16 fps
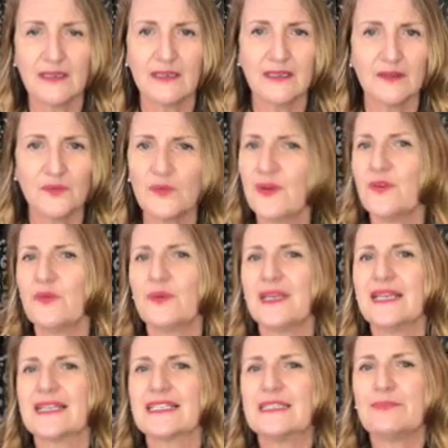What are we
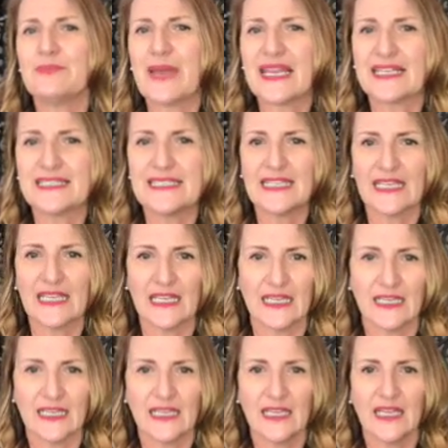expecting?
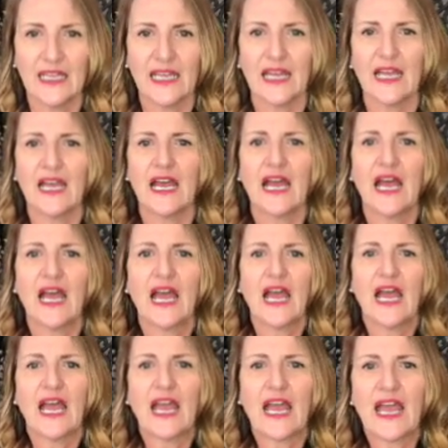
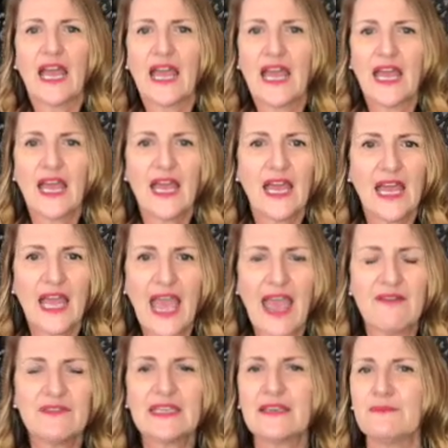
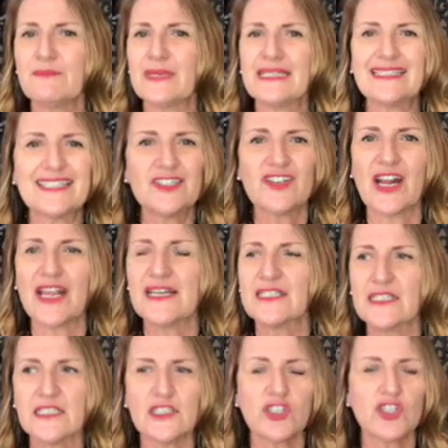Having
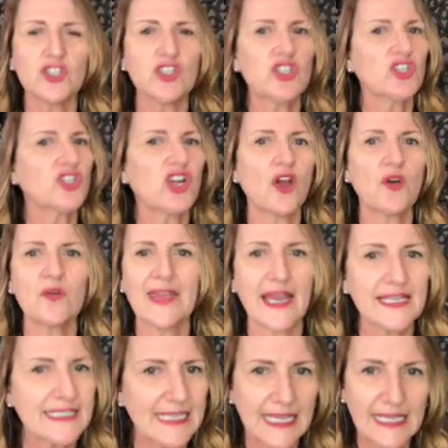administrators show that
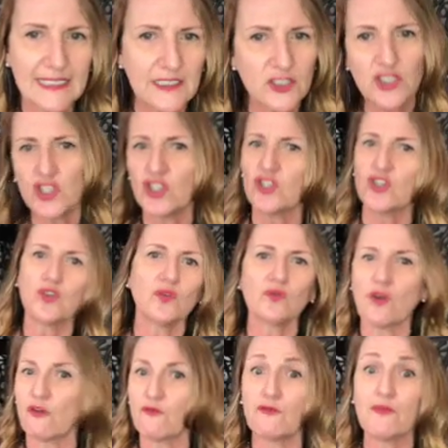data to you
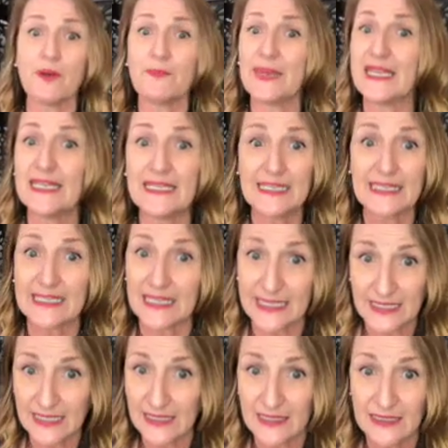
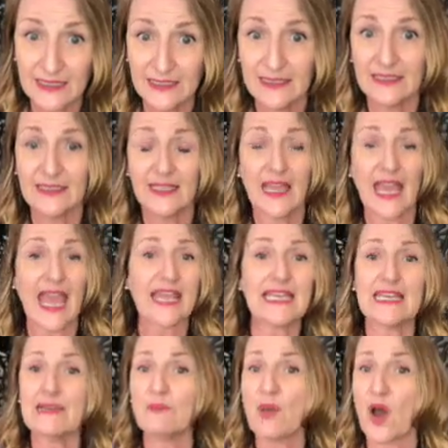repeatedly and
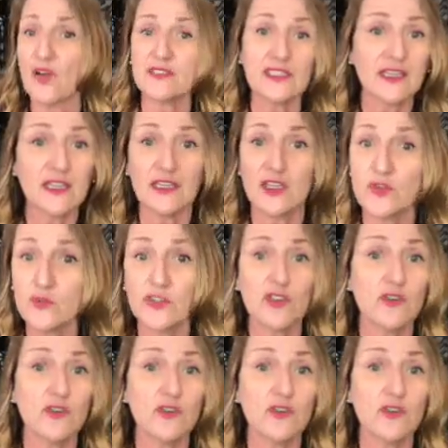keep asking you to